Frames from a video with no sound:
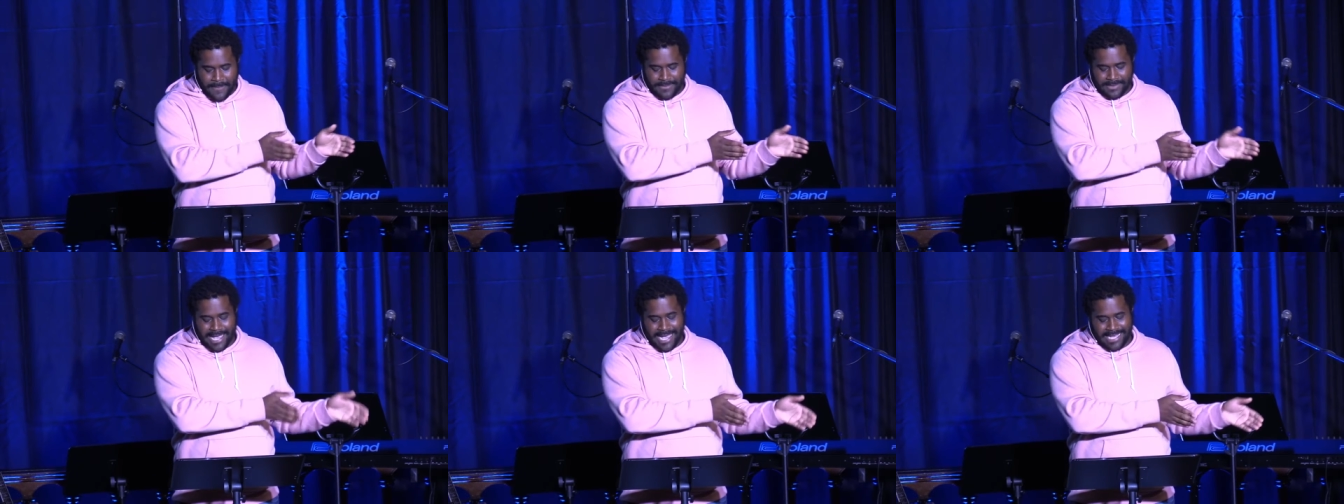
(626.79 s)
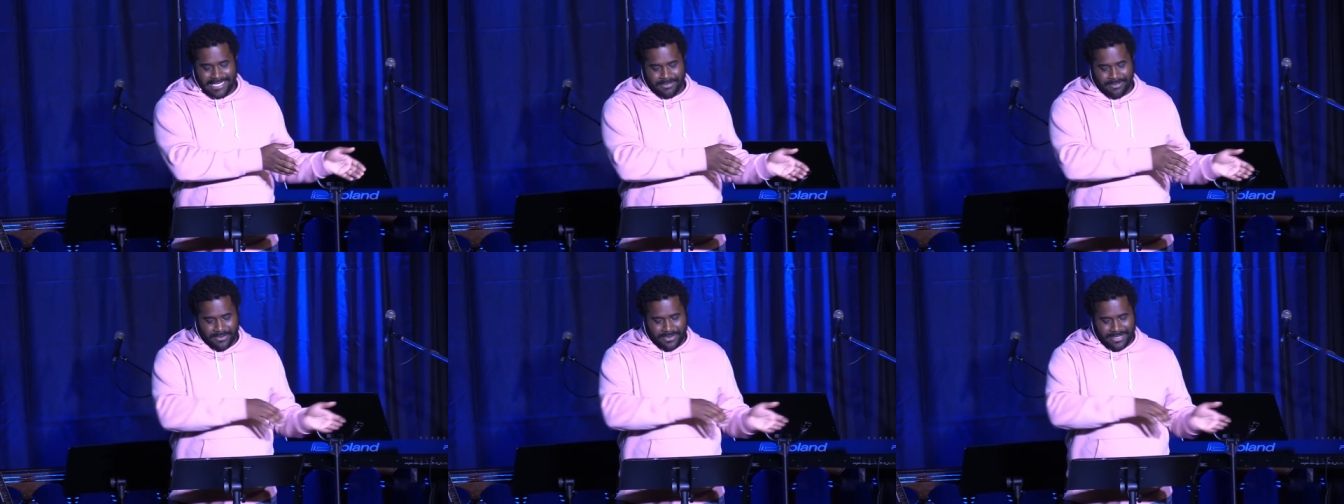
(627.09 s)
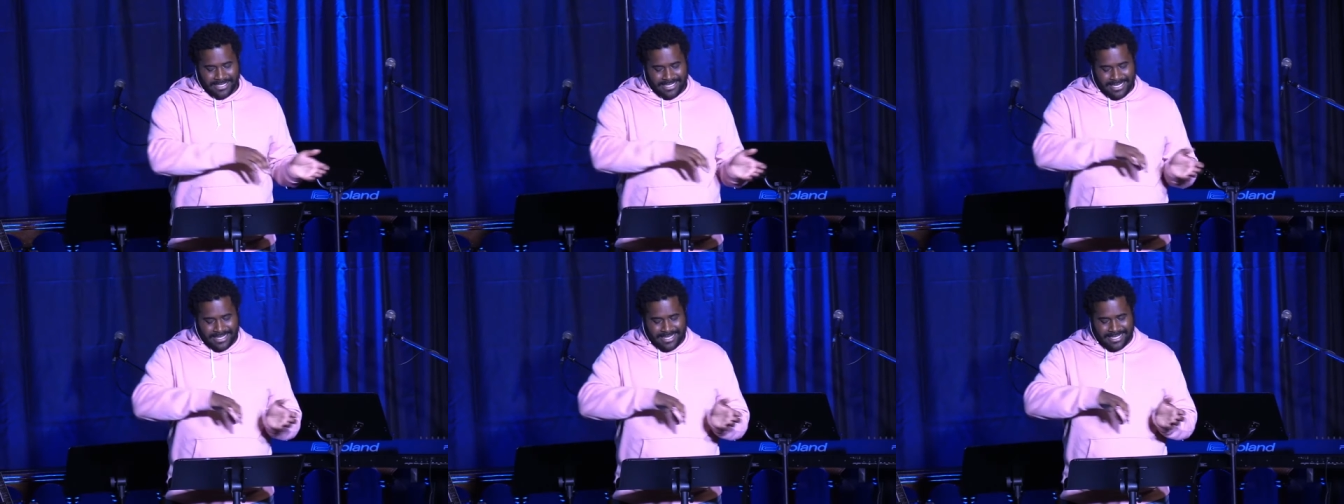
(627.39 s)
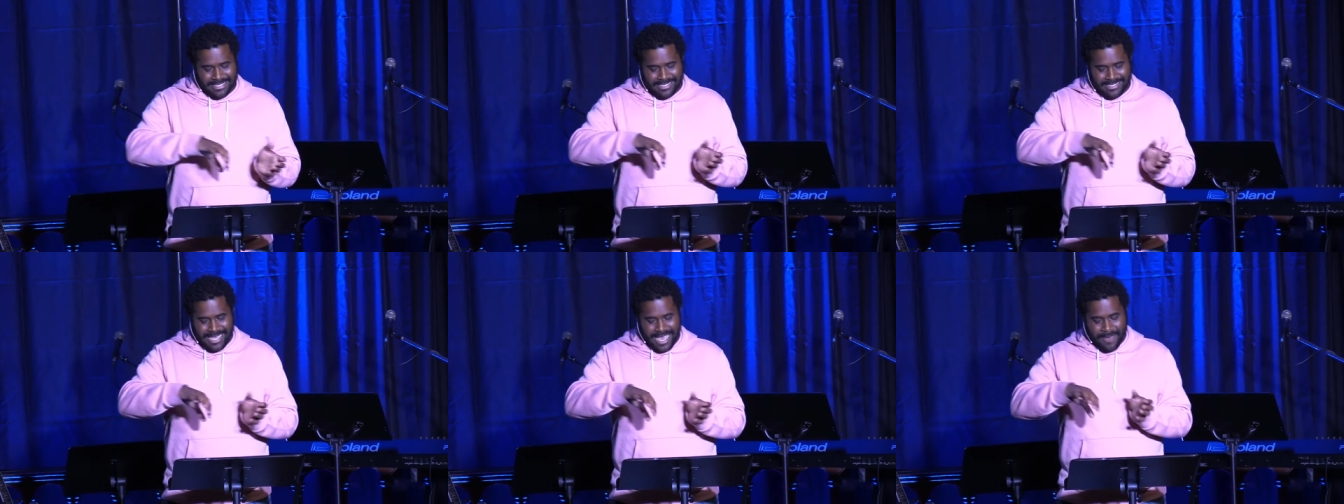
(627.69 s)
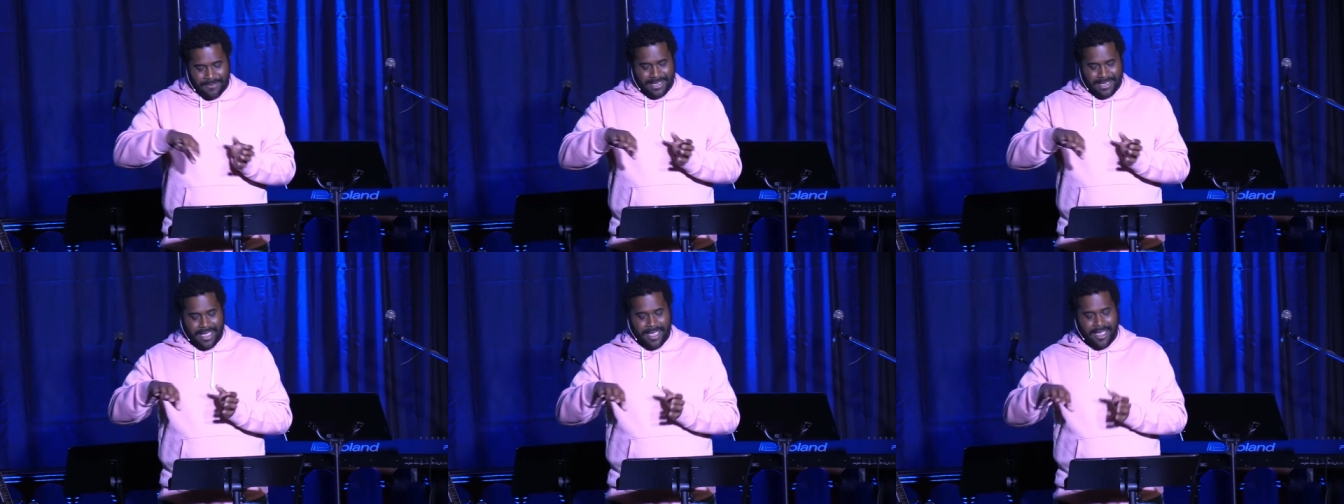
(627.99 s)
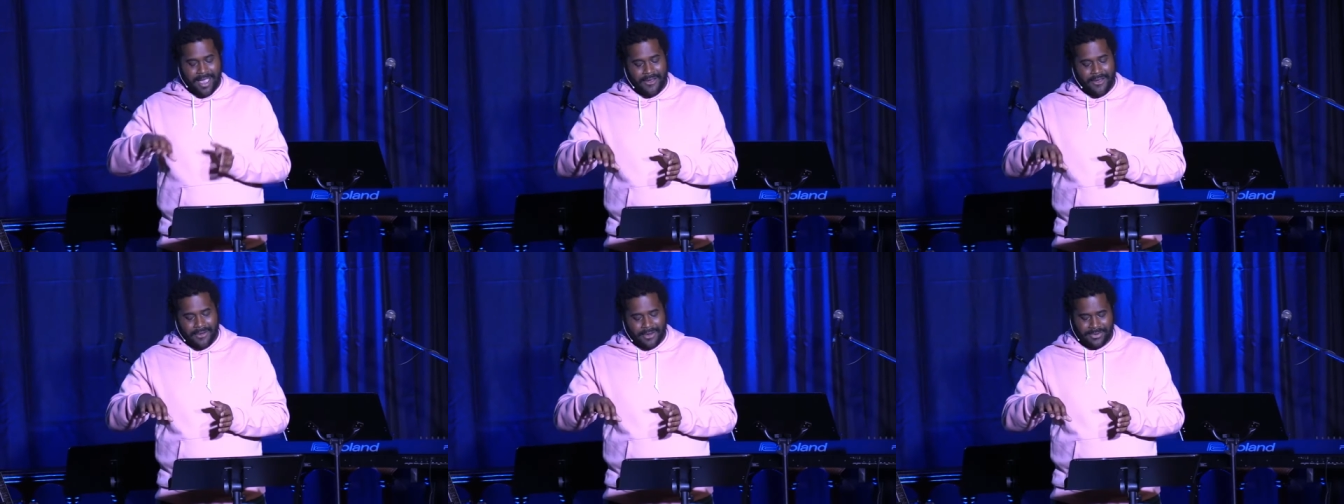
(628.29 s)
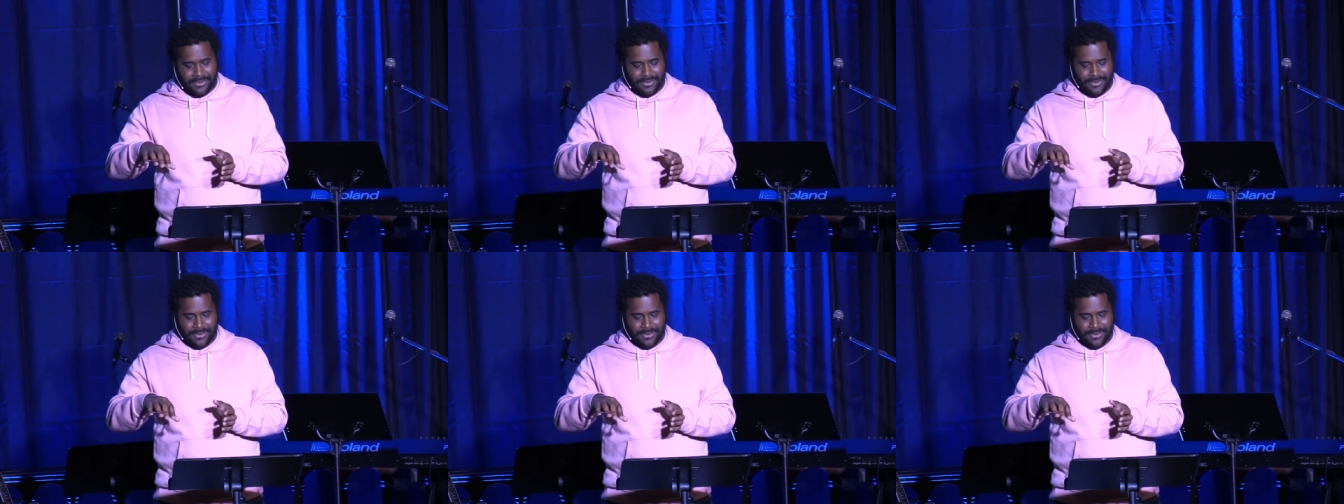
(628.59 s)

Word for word: Testament. We see the same character.